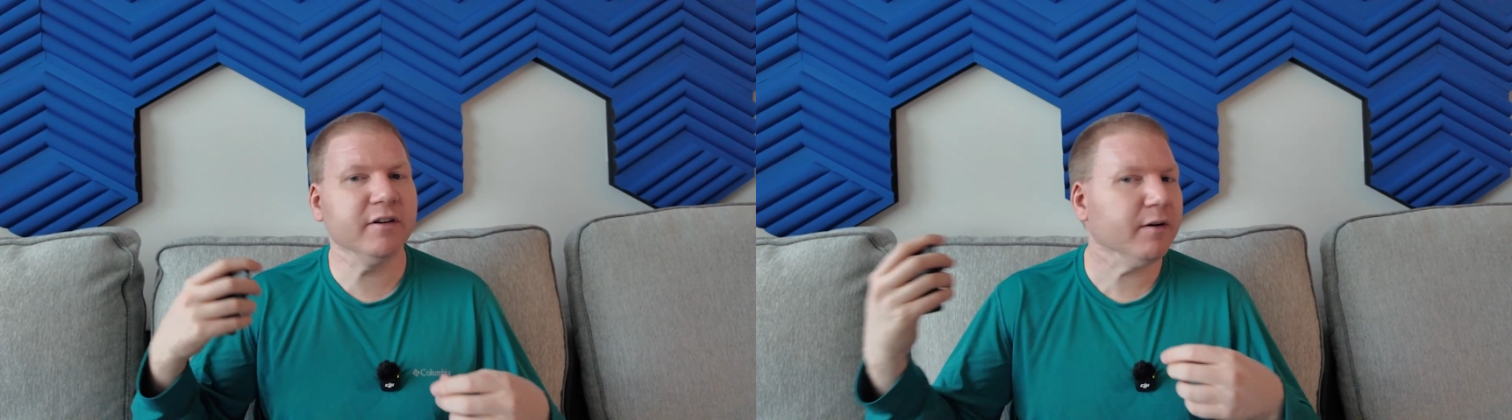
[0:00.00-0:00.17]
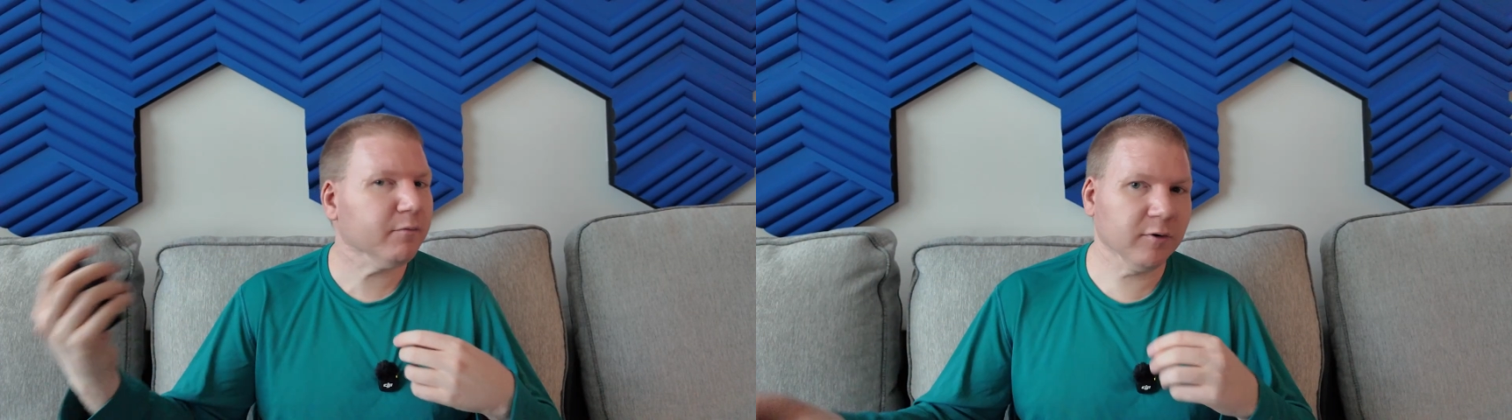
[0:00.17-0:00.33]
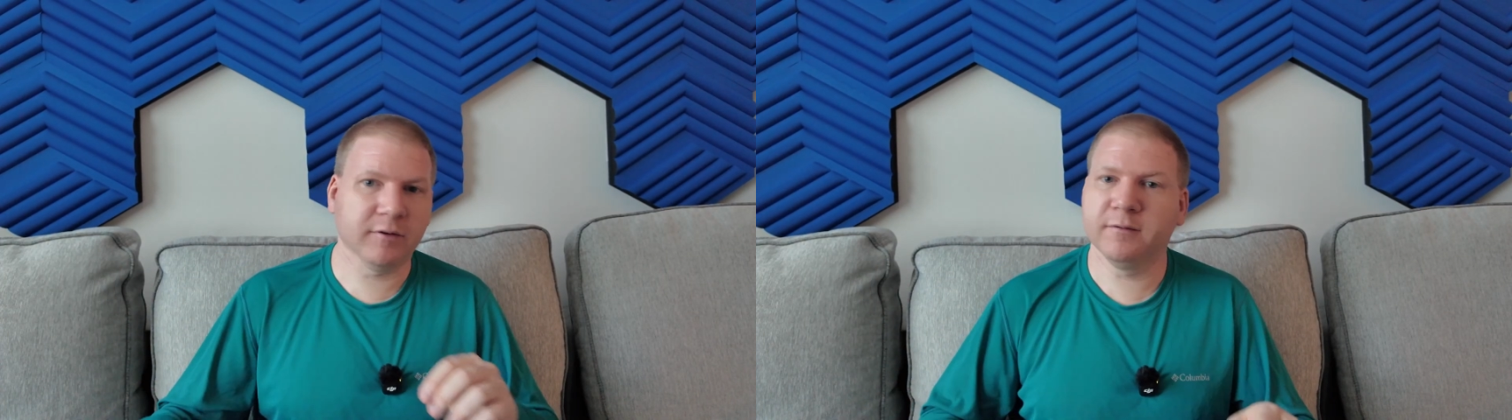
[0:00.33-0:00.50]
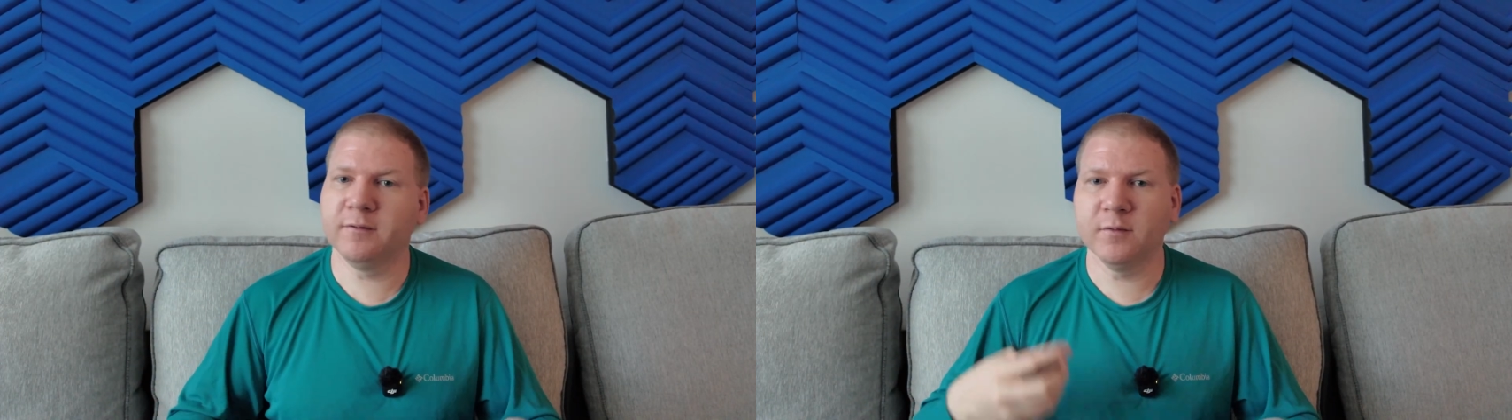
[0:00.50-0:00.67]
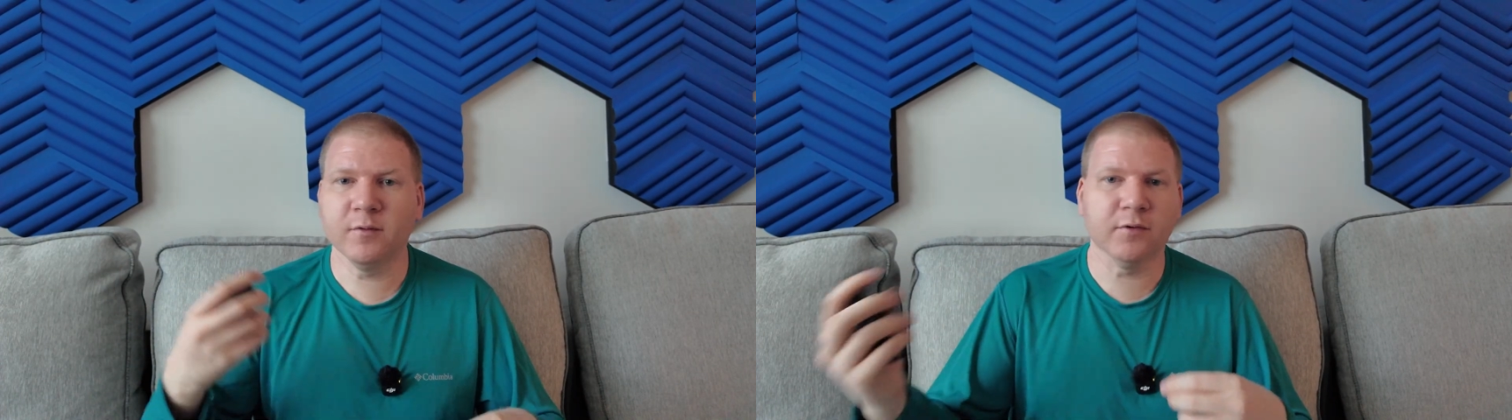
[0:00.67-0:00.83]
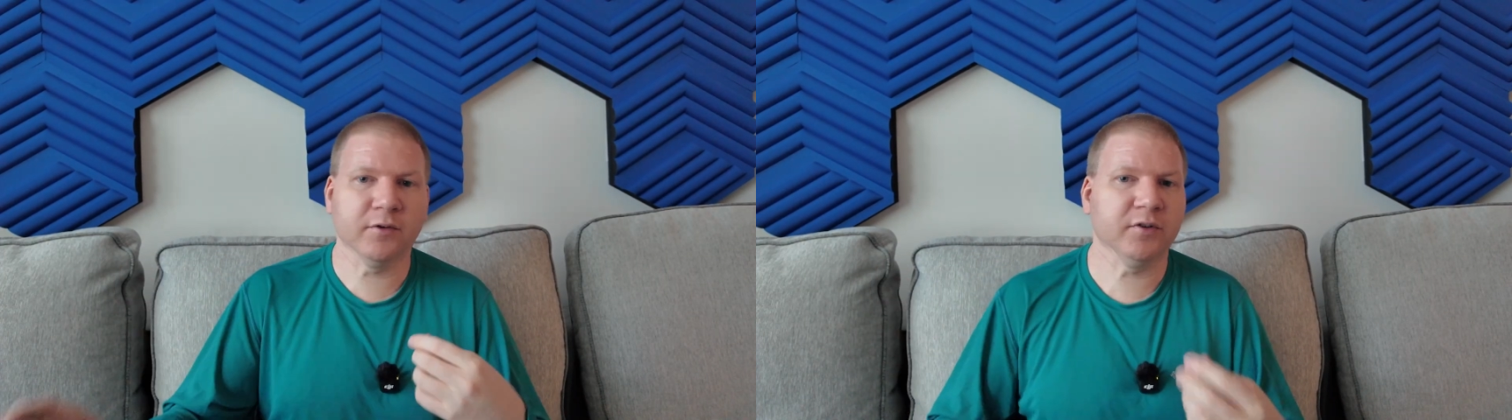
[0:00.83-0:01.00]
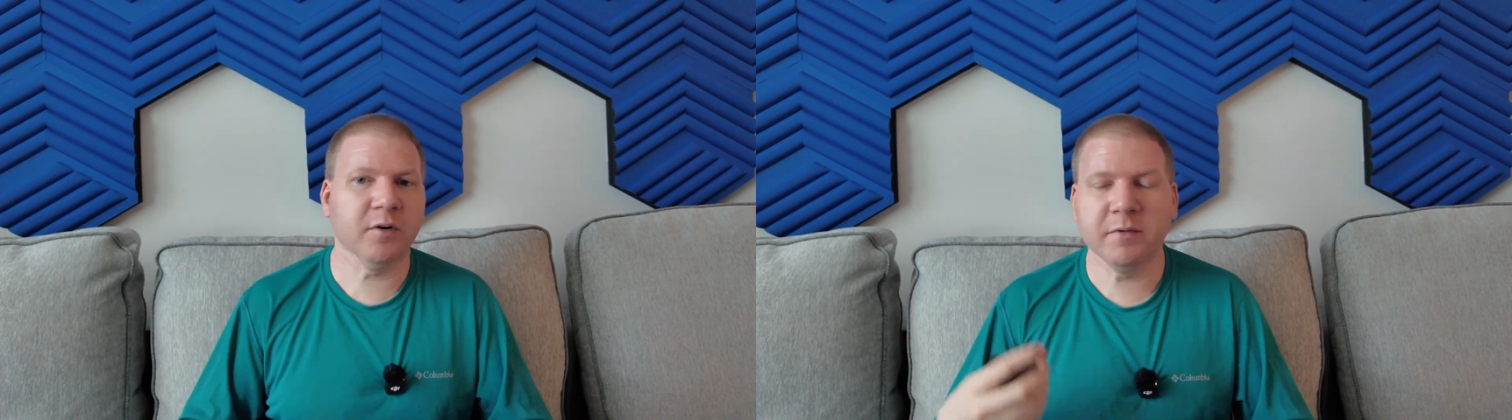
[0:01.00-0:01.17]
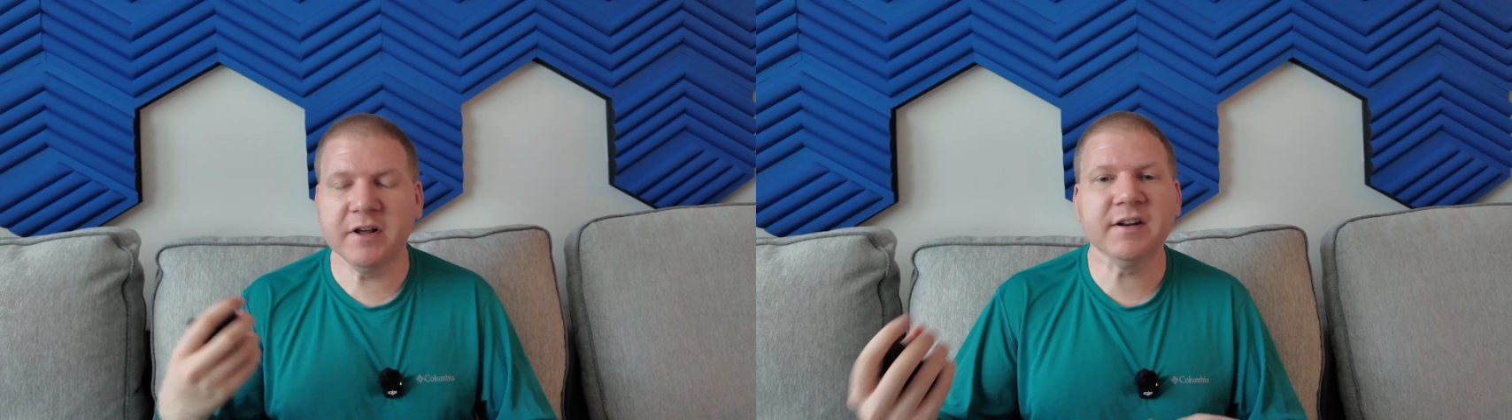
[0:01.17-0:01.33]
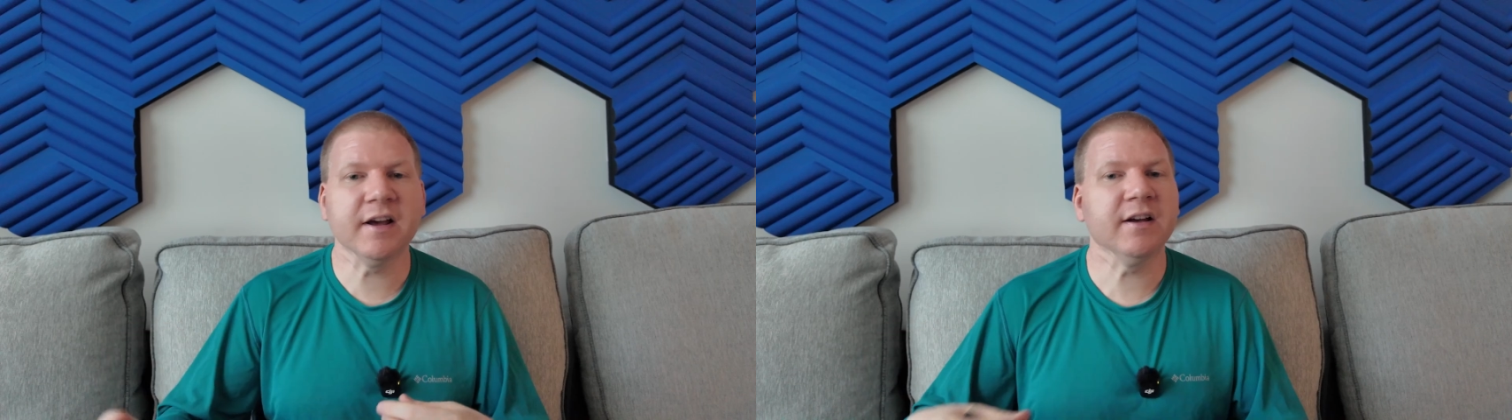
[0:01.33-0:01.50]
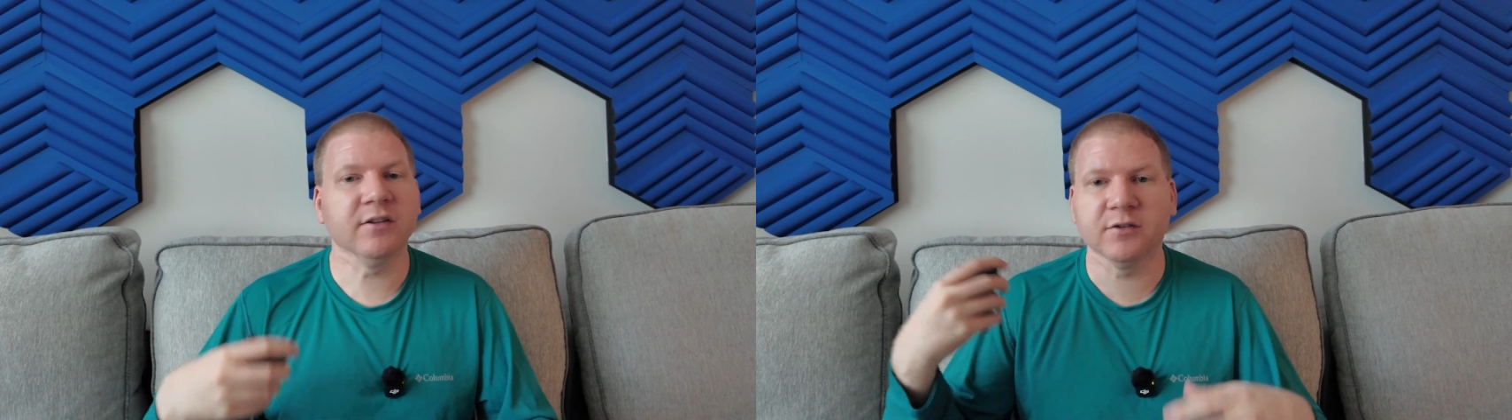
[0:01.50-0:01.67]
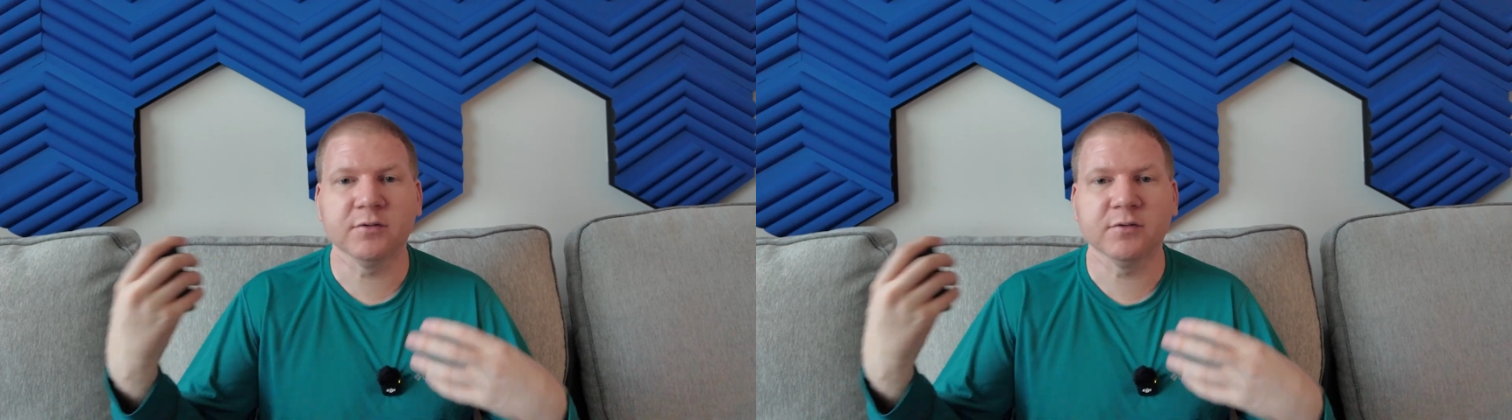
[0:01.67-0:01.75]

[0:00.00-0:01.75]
the network for so many days